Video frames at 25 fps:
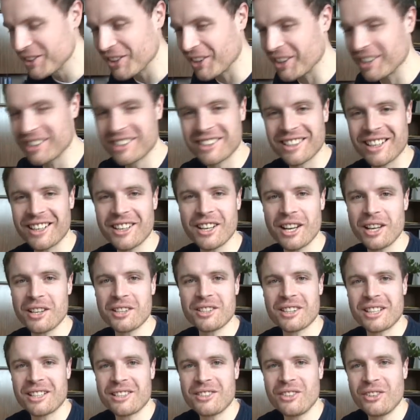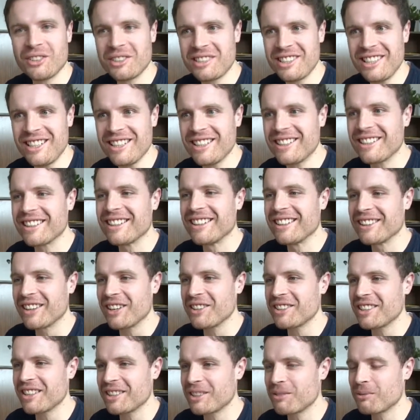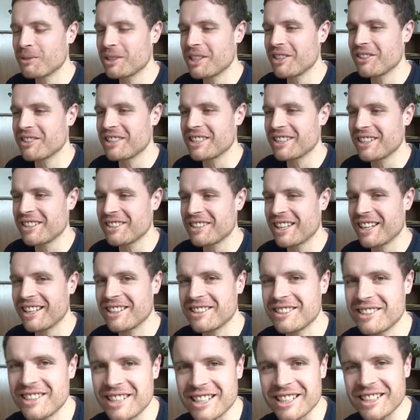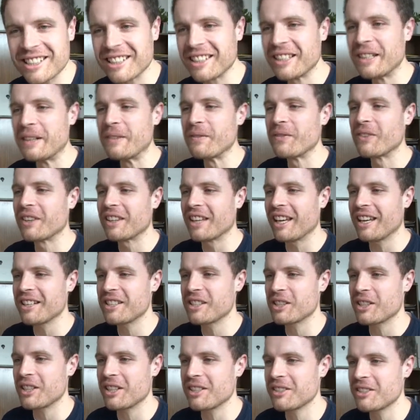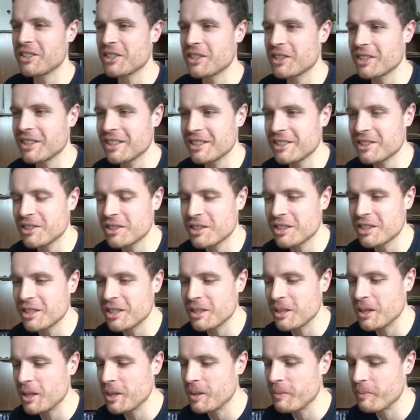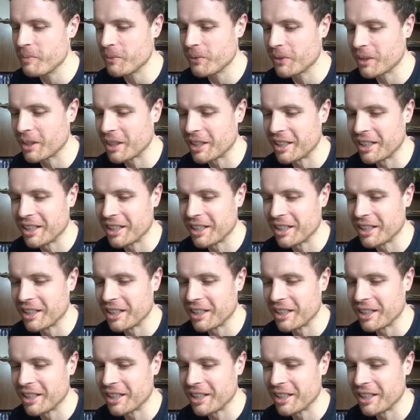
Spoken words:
So that's not a dig. Don't take seriously. Don't take that as a dig. That's just an